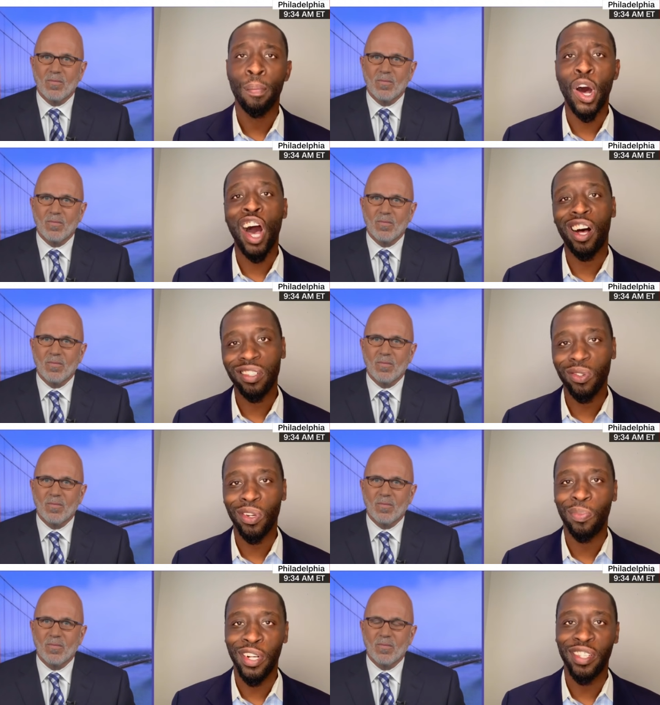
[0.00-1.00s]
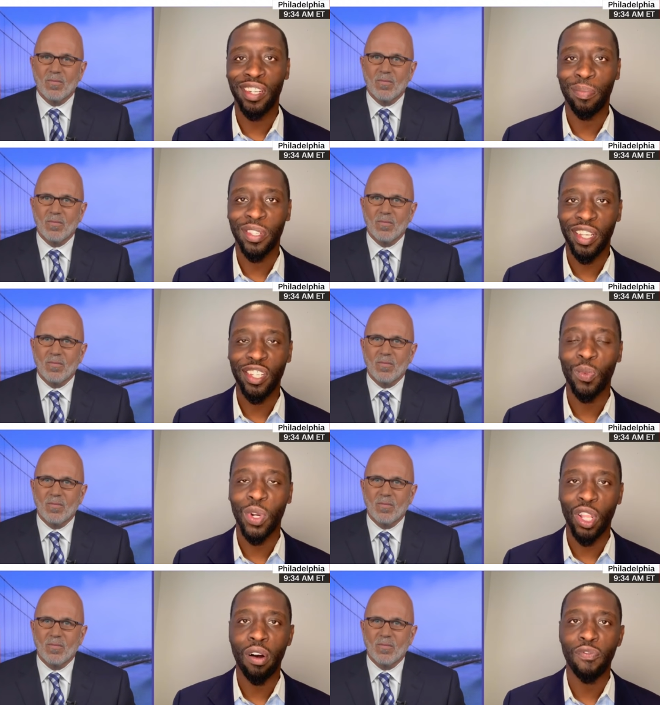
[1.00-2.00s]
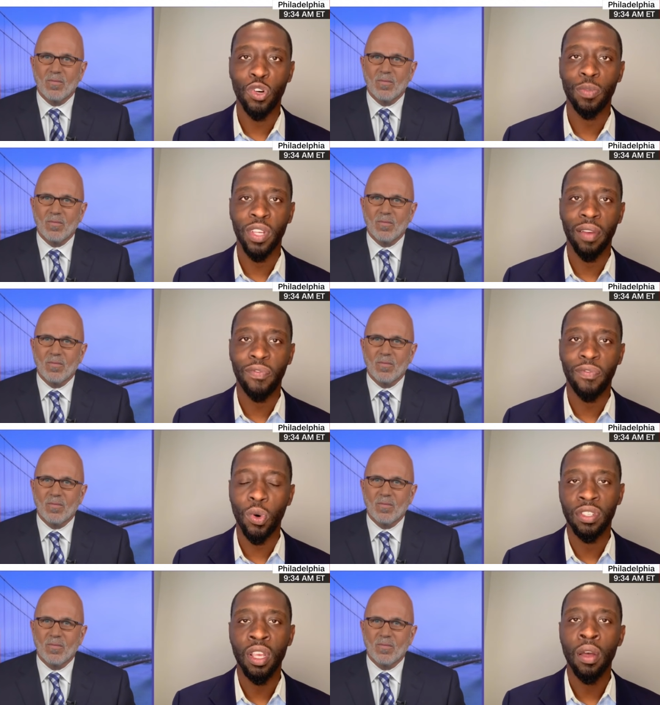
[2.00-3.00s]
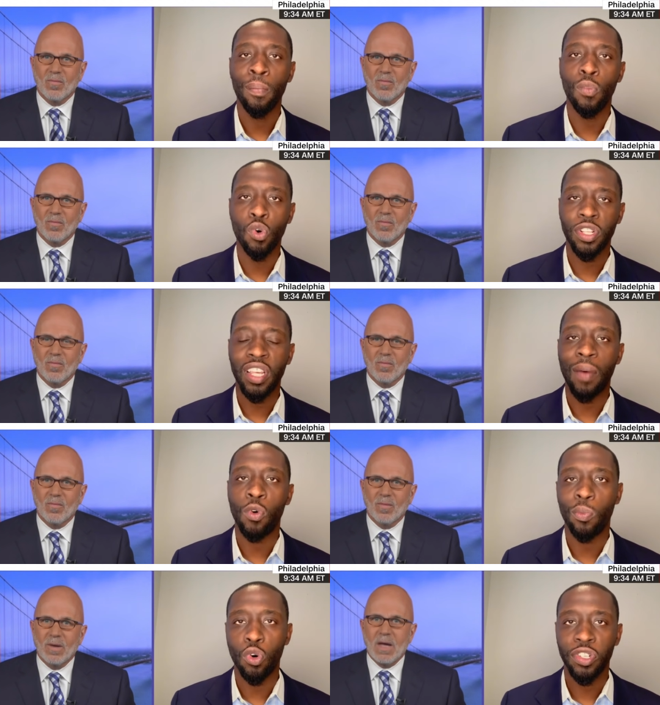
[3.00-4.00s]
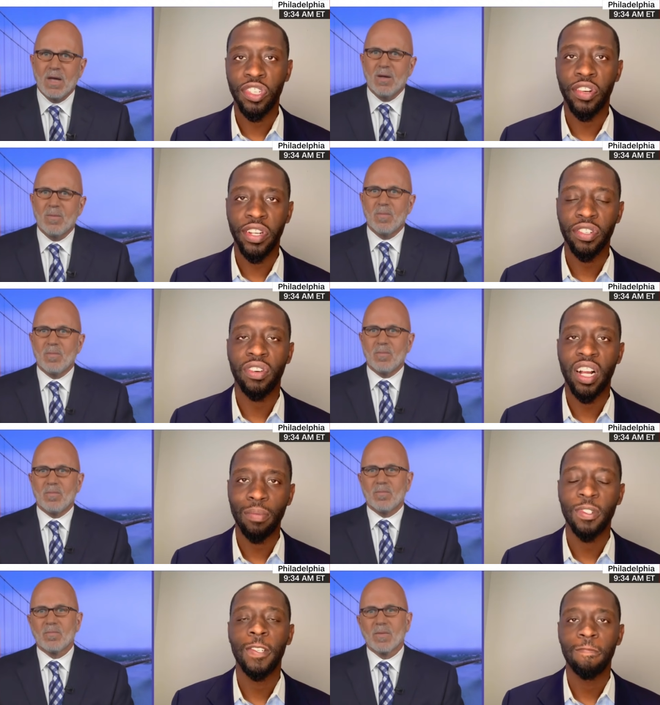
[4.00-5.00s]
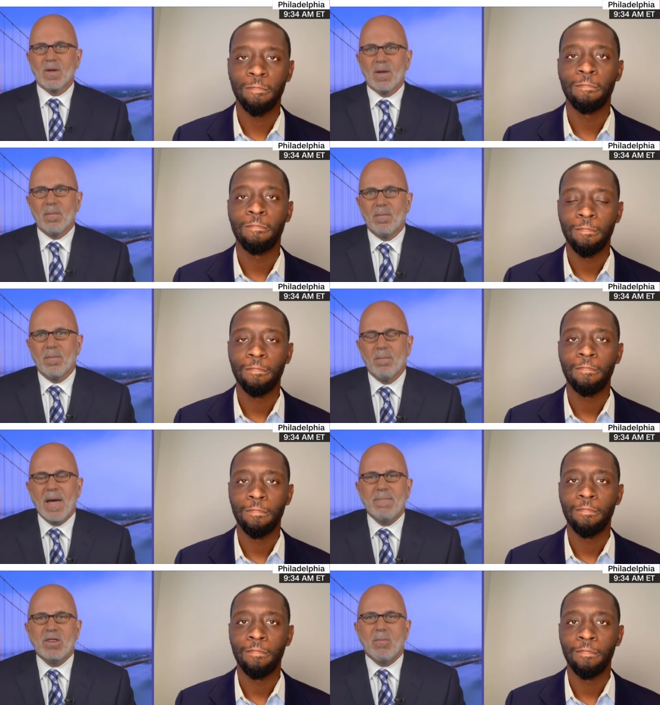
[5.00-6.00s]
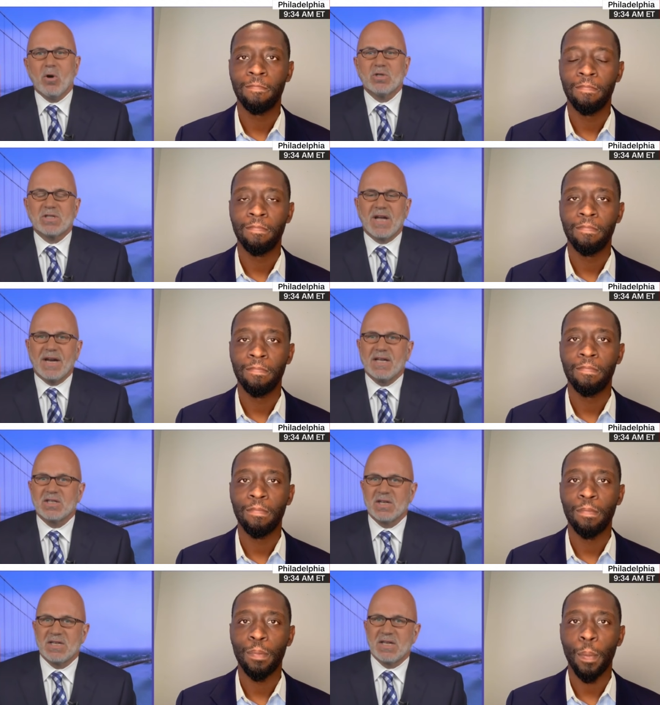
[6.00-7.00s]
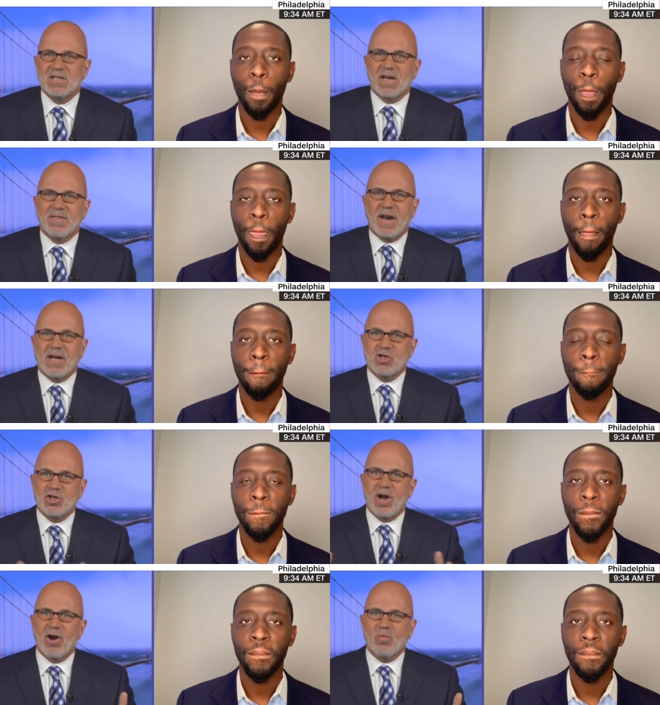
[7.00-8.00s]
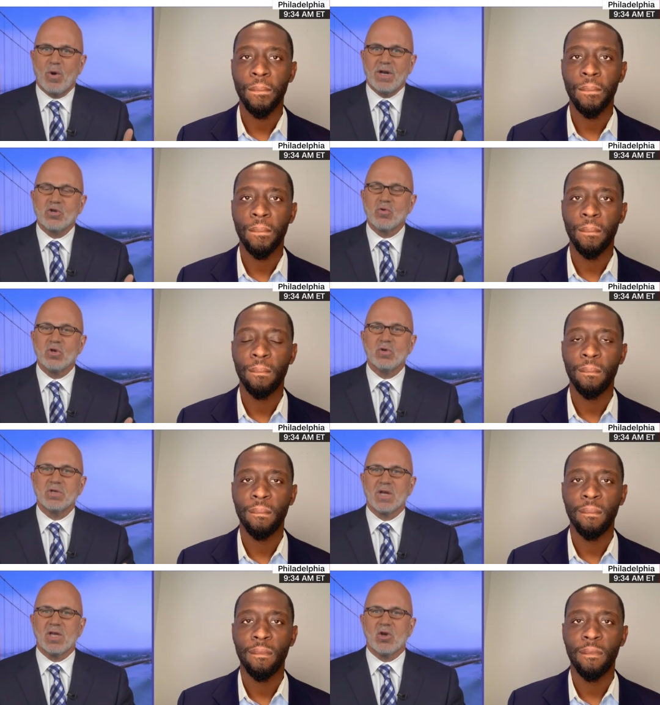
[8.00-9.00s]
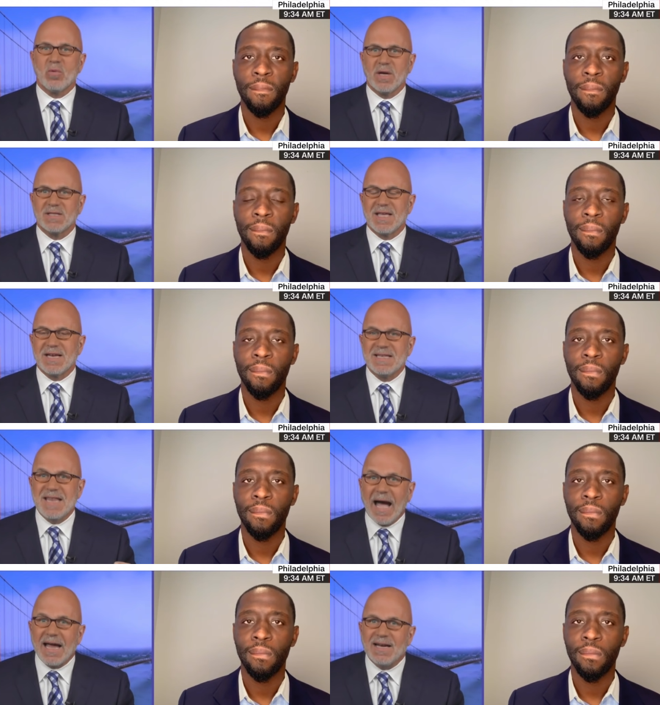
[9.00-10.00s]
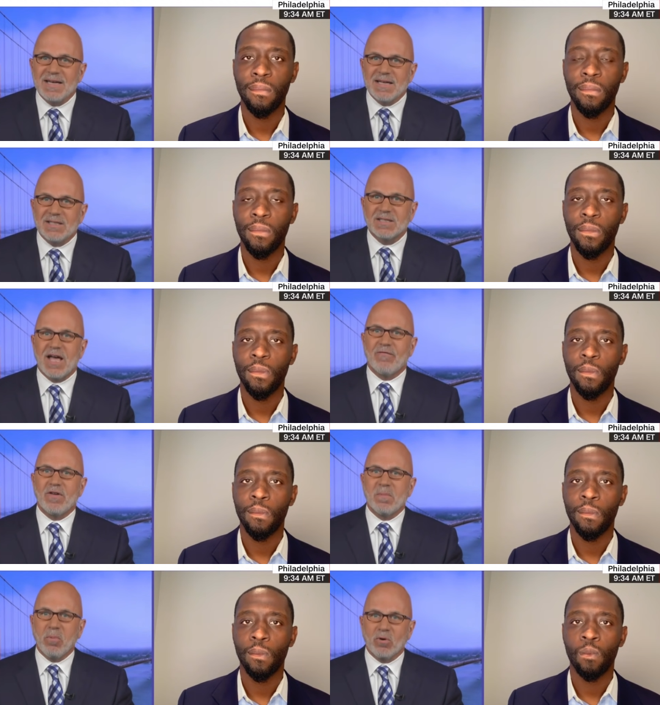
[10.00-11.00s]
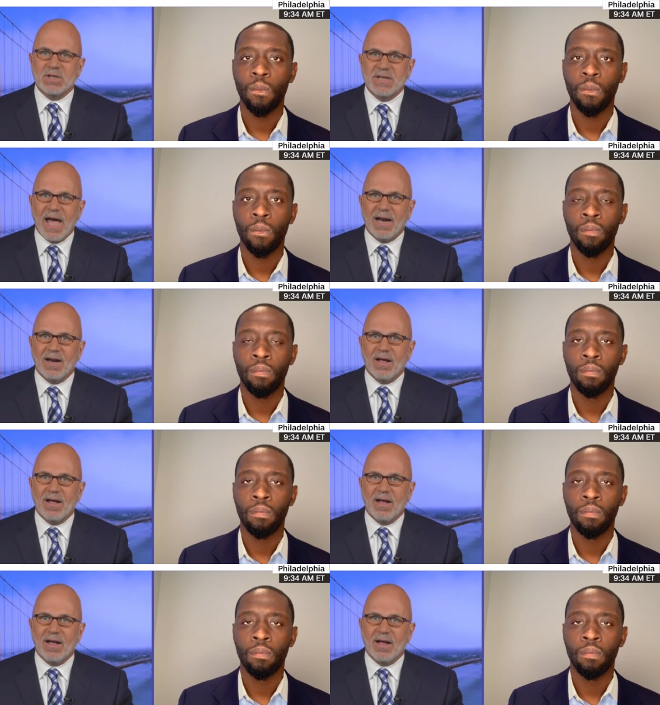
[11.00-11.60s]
Speaker 1: but also to put us in a position where law enforcement focuses more time on more serious crime.
Speaker 2: Maybe the most stunning statistic that I shared when introducing you is that 97%